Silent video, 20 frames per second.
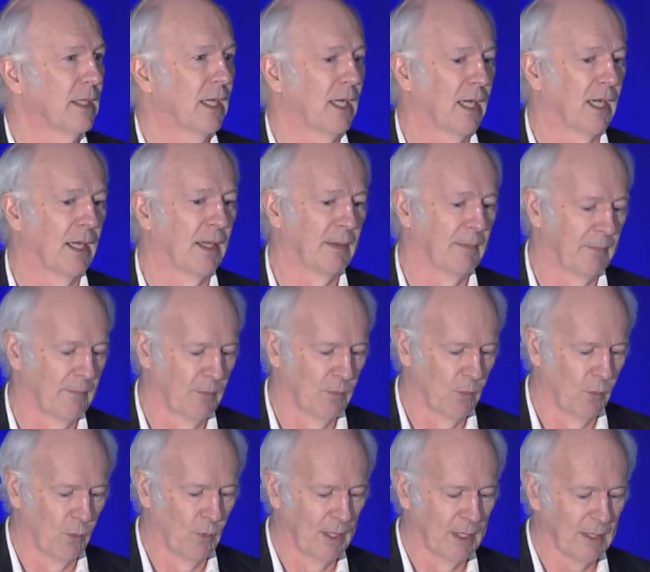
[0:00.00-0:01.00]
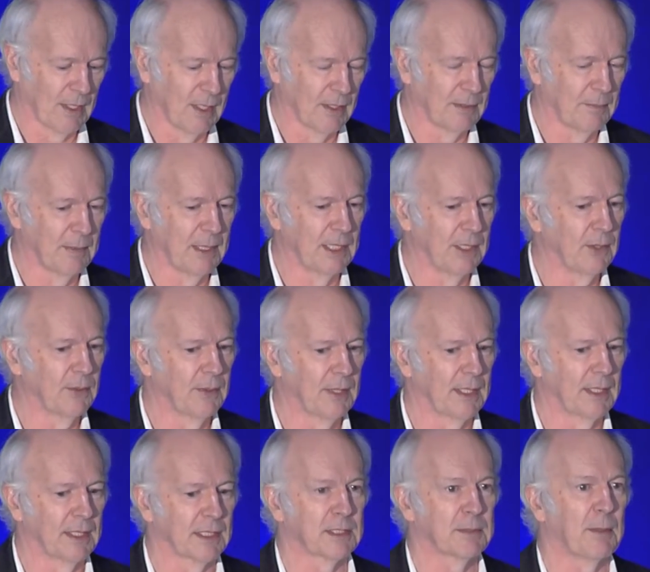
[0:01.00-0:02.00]
Um, we're going to be
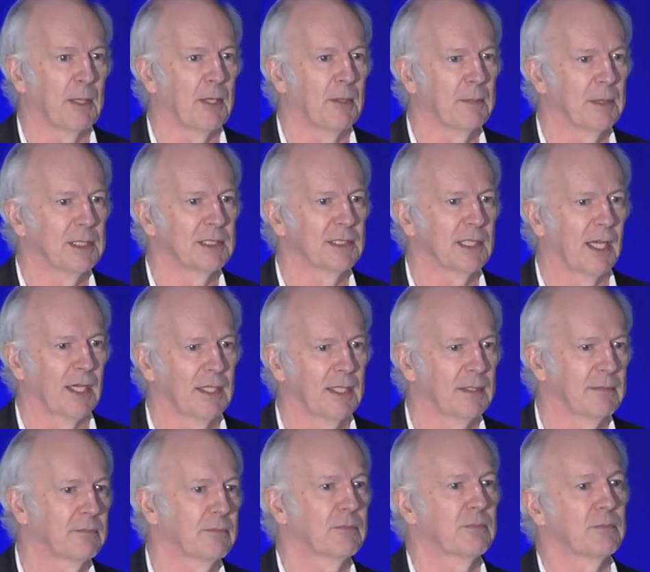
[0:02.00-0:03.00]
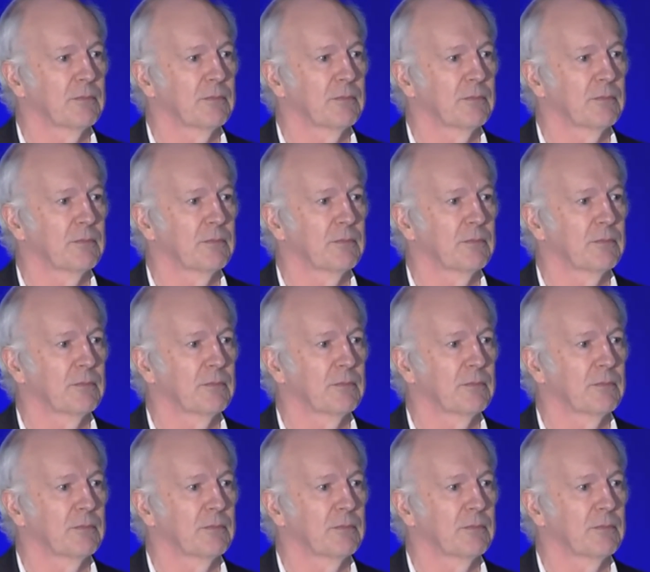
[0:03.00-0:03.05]
doing experiments on it,